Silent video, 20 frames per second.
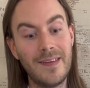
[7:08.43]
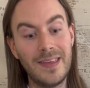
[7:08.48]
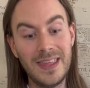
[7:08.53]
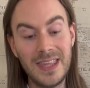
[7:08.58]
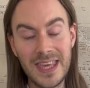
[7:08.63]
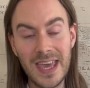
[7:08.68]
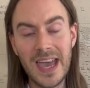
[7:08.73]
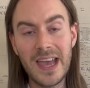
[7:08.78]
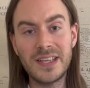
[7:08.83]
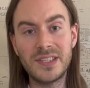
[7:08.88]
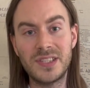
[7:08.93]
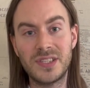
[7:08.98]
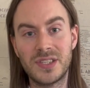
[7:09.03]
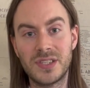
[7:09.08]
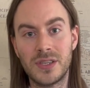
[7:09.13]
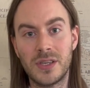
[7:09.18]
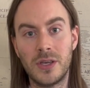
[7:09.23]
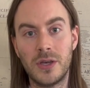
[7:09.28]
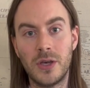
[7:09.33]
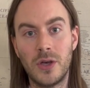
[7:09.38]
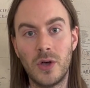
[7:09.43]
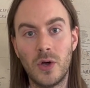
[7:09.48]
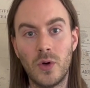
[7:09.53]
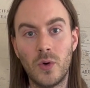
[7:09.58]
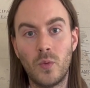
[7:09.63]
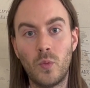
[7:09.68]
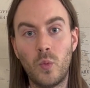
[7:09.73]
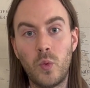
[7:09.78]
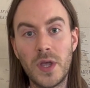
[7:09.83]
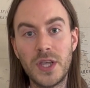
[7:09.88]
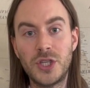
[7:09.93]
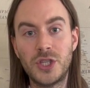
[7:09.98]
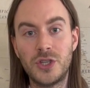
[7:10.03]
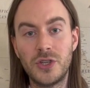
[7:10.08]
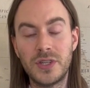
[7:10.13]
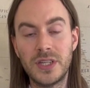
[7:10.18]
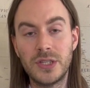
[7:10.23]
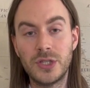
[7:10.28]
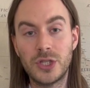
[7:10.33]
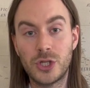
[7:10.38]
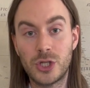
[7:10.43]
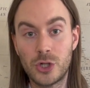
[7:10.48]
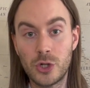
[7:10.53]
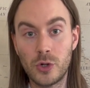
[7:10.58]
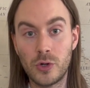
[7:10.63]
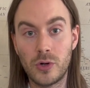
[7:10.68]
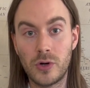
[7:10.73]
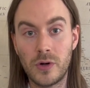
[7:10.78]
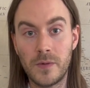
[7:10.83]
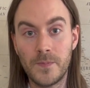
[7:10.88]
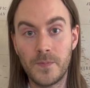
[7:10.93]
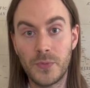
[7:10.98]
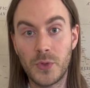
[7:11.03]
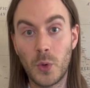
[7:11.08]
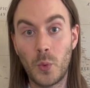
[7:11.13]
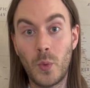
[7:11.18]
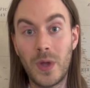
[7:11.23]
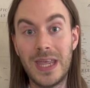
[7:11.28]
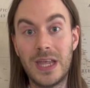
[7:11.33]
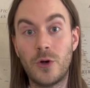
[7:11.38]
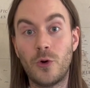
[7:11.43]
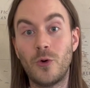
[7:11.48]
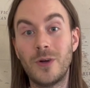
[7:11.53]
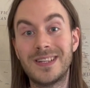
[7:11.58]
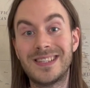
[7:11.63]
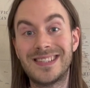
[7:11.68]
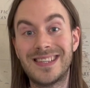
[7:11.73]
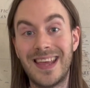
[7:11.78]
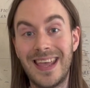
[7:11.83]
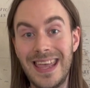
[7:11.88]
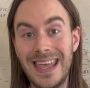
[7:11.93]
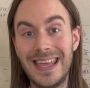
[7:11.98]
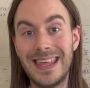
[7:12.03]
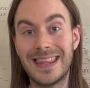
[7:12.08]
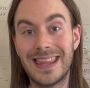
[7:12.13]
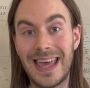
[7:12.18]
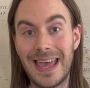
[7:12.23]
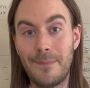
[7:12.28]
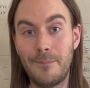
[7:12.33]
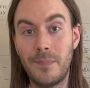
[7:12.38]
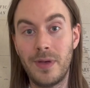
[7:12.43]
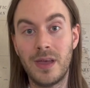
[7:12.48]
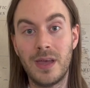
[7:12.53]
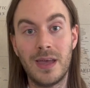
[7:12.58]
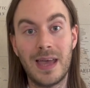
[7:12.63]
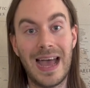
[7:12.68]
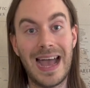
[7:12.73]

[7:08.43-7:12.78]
Yes, we should ensure that we critique them